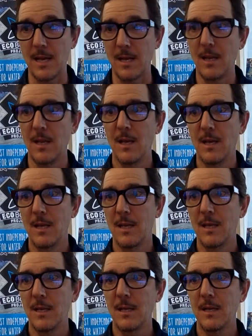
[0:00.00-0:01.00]
And
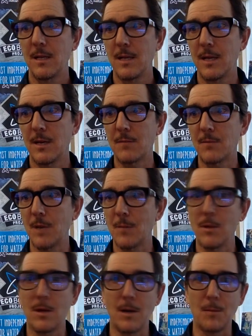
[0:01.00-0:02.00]
here
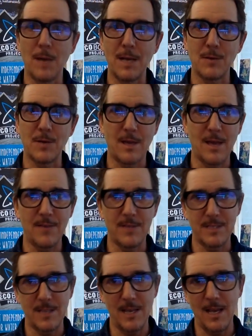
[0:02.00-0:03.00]
come along Michael and
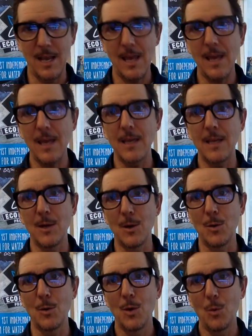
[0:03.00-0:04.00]
Kevin saying, hey,
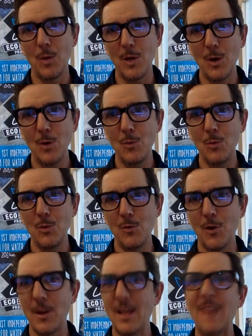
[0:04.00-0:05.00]
we know
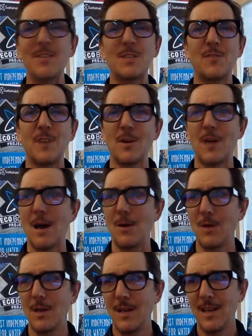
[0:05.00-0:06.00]
you've already got this figured
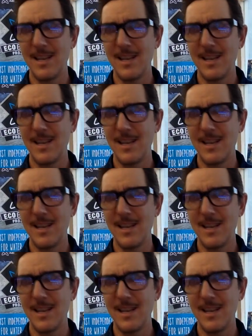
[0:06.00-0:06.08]
out.